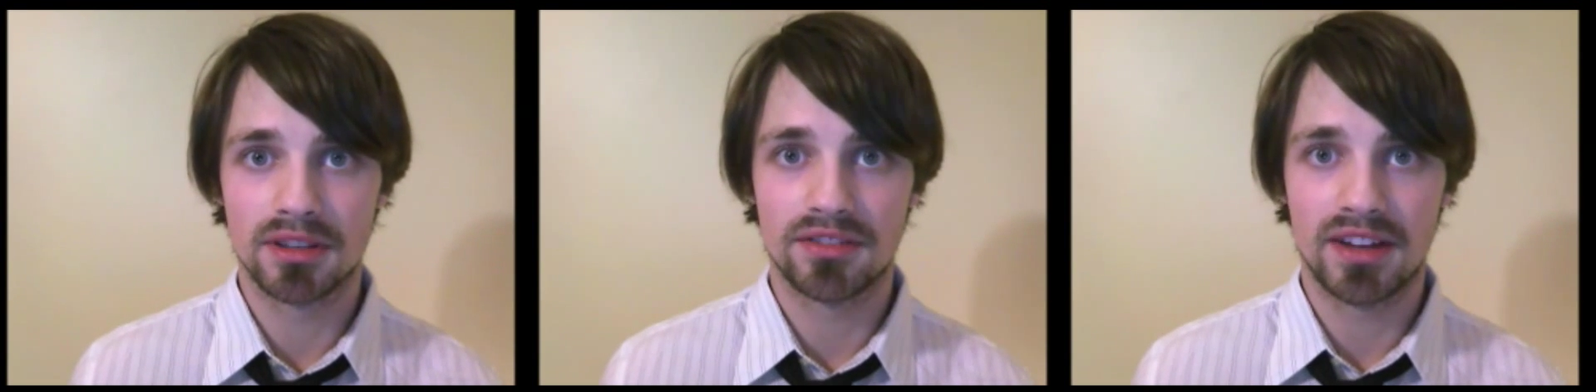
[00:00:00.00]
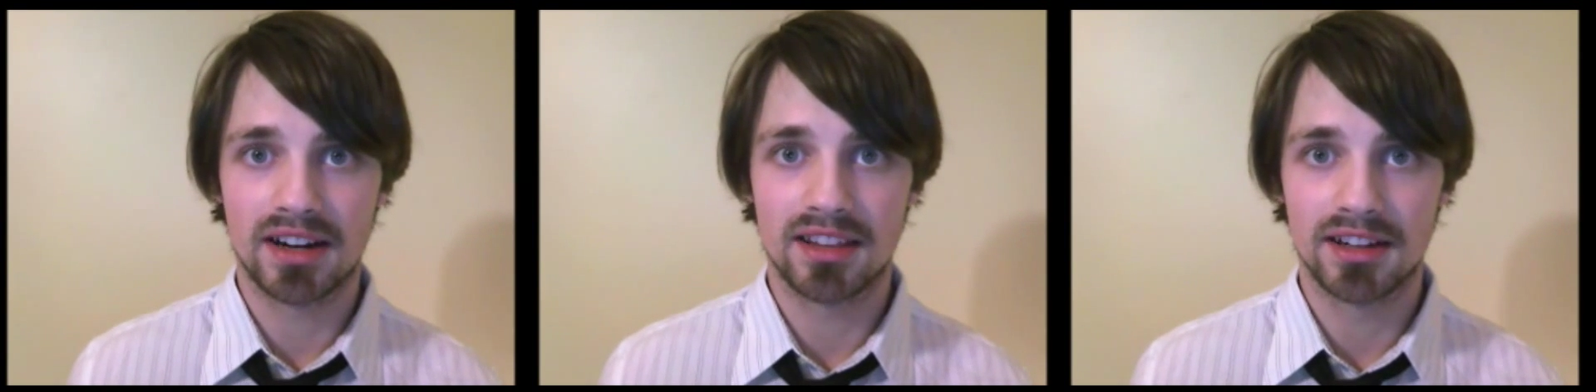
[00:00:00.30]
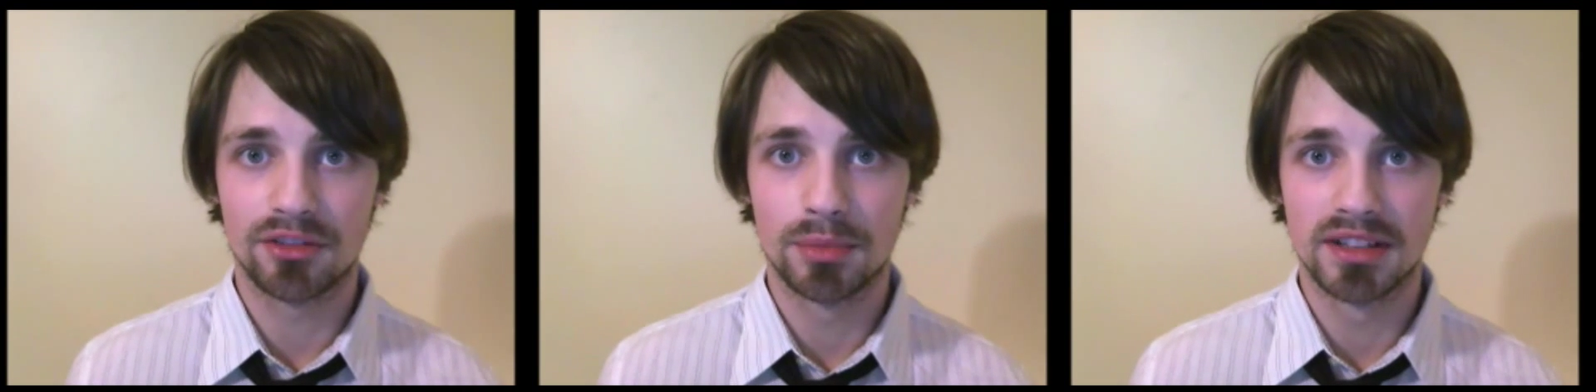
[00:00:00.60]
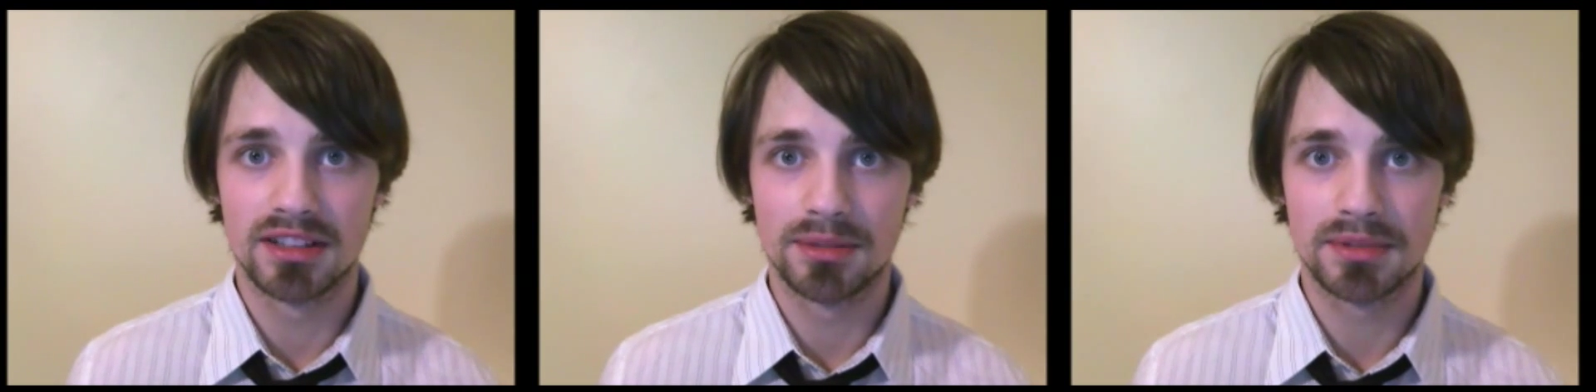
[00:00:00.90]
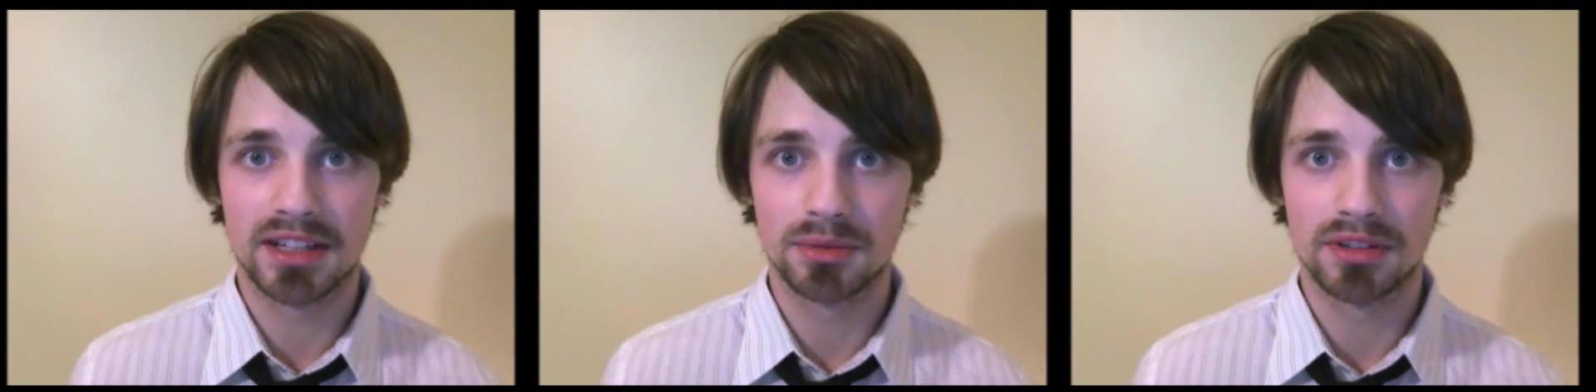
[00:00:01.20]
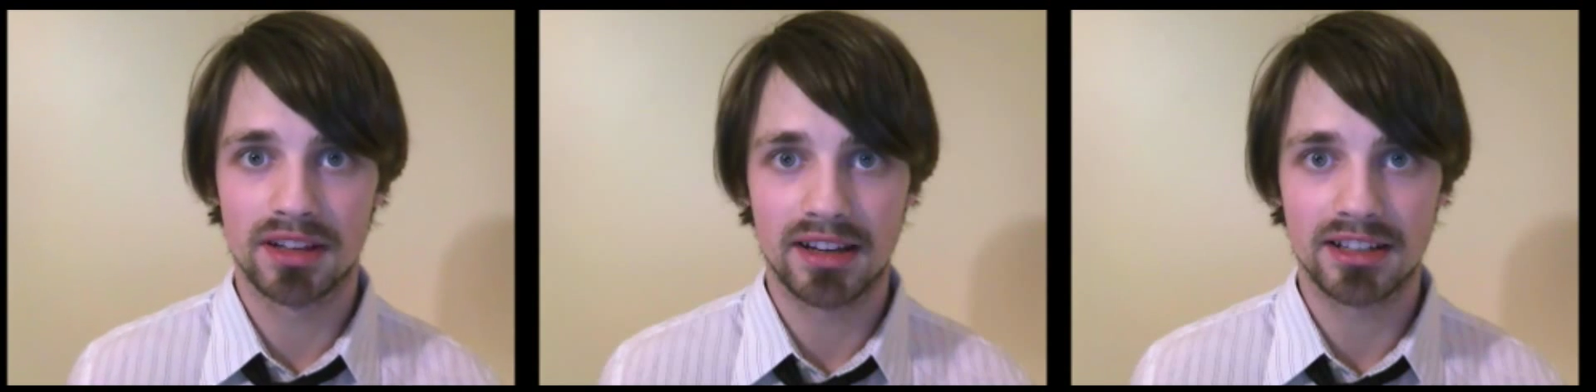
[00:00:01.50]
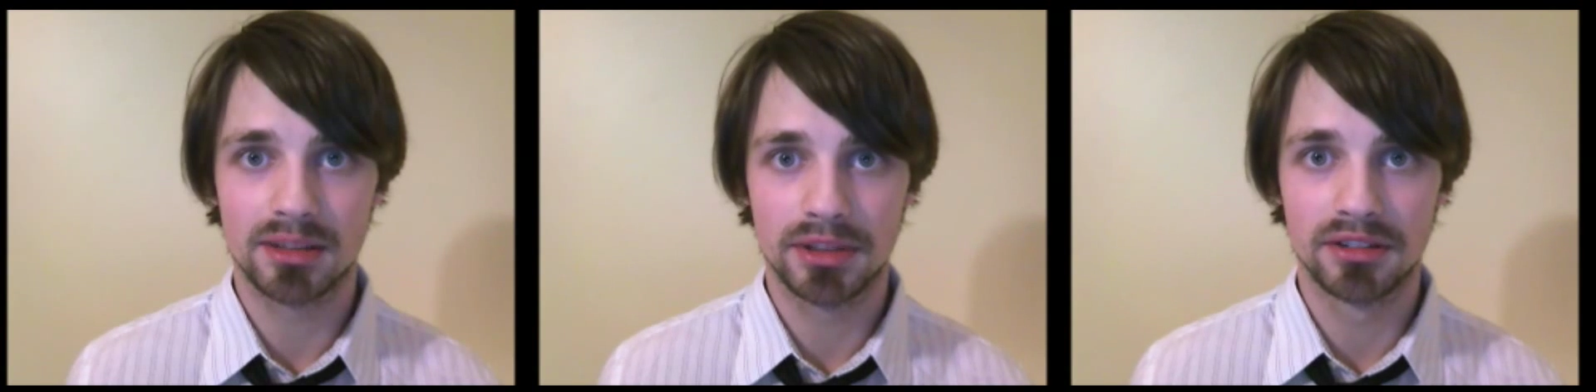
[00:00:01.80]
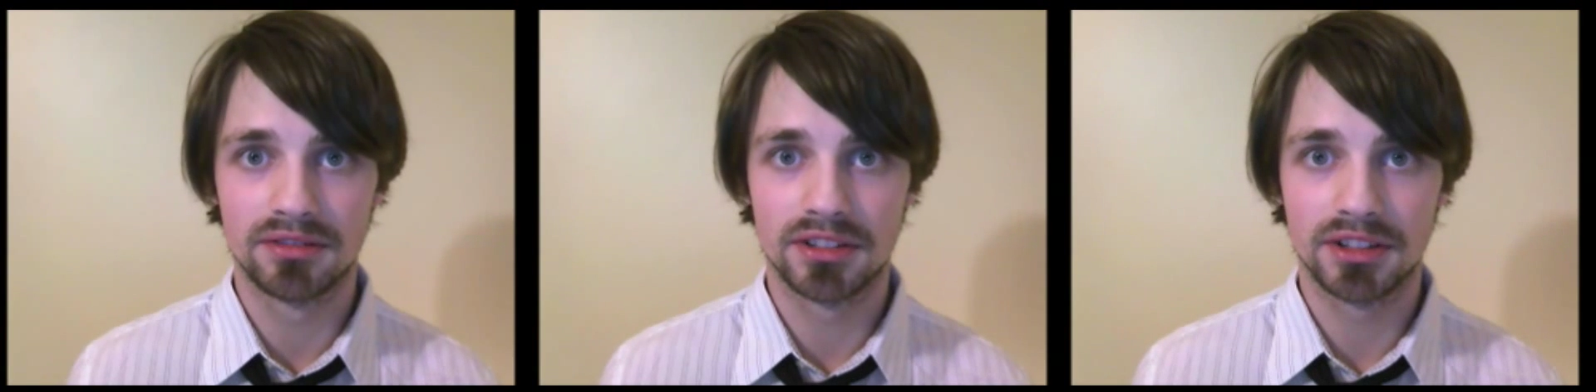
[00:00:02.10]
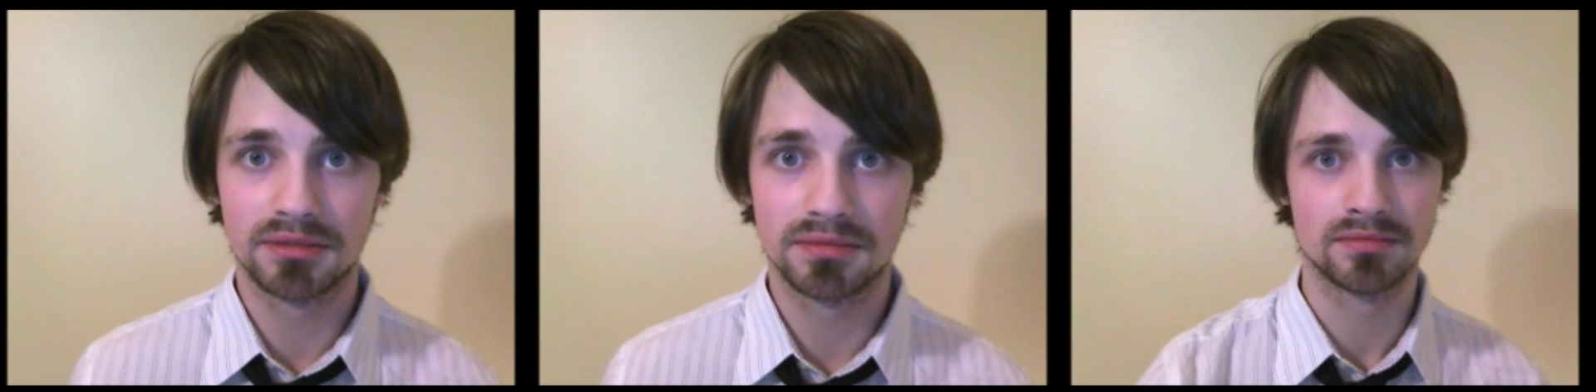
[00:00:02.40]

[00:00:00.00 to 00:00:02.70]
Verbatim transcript: the fact that Everyman's sleep schedule can actually be good for you.